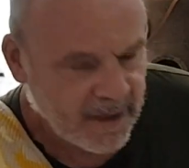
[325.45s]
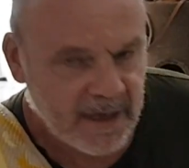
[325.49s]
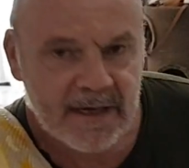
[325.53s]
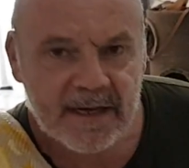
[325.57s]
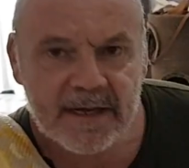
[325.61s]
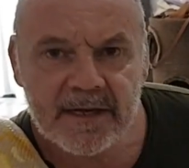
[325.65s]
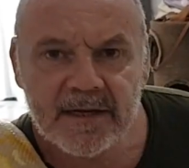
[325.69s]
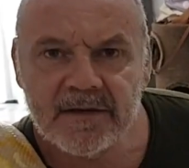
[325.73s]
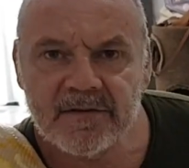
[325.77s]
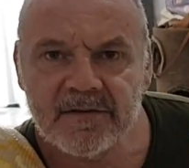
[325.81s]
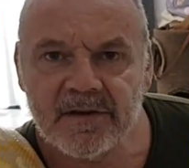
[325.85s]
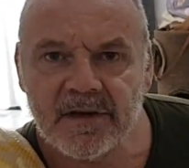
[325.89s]

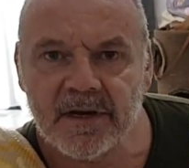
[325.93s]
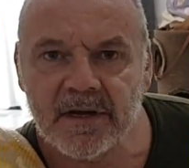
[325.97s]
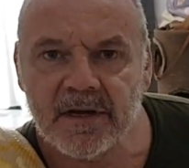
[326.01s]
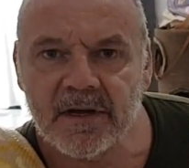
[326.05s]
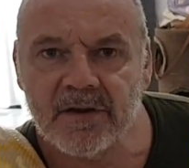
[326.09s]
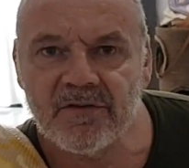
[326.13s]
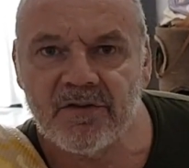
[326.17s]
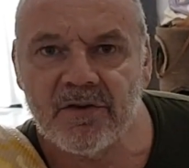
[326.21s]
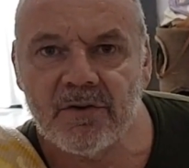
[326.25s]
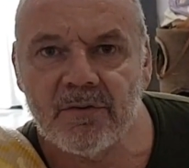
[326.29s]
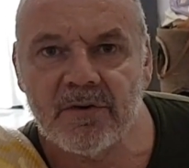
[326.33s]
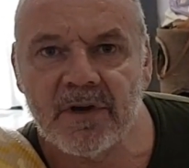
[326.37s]
He'll eat
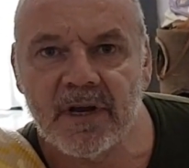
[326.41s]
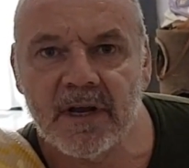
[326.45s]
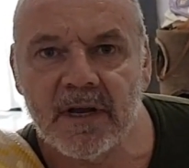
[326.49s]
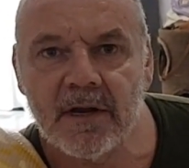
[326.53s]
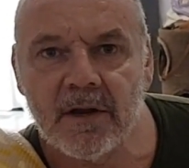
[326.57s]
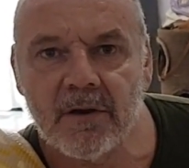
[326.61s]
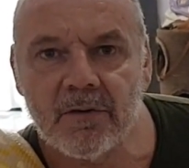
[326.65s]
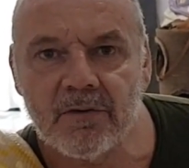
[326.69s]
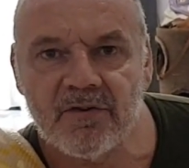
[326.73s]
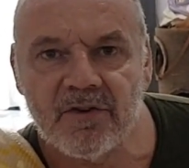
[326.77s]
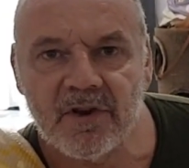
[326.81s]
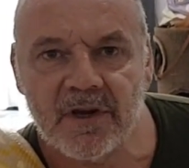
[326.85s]
a 2
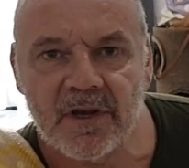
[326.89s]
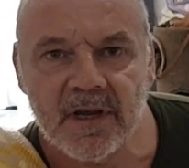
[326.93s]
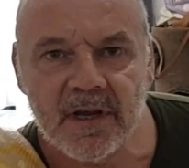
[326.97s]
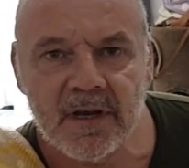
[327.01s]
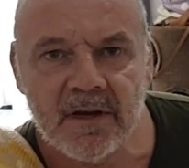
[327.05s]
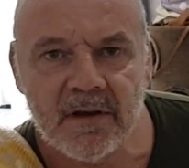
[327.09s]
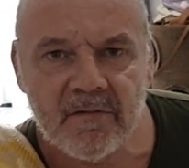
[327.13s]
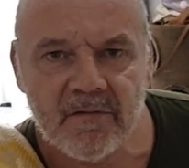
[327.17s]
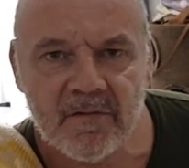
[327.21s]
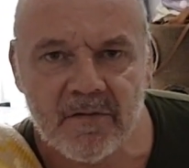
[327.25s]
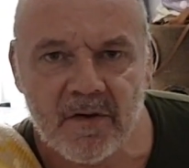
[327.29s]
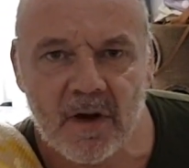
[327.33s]
kilo
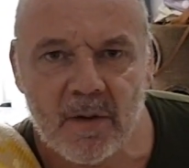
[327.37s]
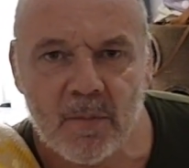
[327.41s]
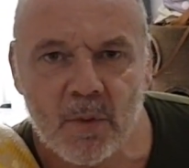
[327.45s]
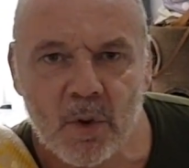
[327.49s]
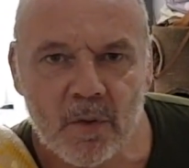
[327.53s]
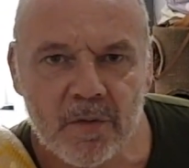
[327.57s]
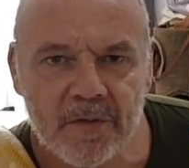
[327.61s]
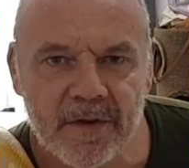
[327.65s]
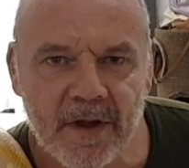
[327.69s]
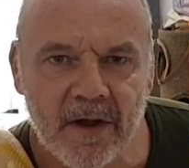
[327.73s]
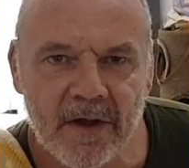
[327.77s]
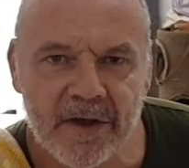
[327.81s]
chicken, far
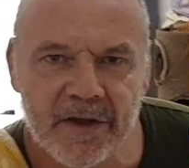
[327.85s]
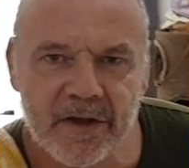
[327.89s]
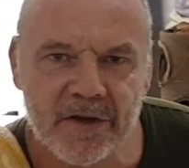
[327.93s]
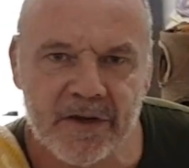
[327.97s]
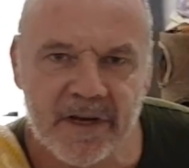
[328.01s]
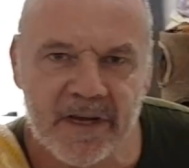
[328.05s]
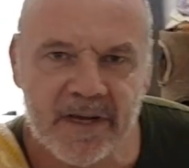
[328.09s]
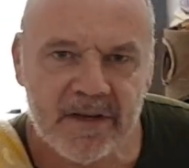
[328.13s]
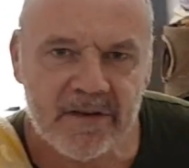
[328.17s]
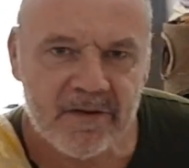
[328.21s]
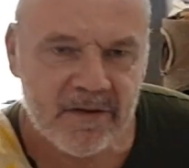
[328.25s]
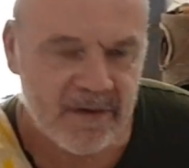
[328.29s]
more than I
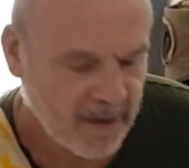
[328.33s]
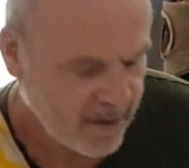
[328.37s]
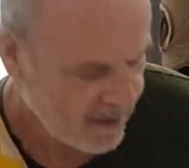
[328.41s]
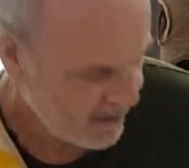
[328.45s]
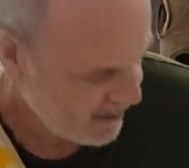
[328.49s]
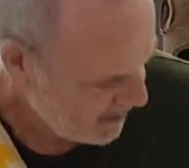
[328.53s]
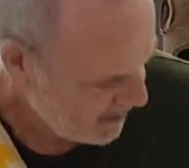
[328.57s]
can eat,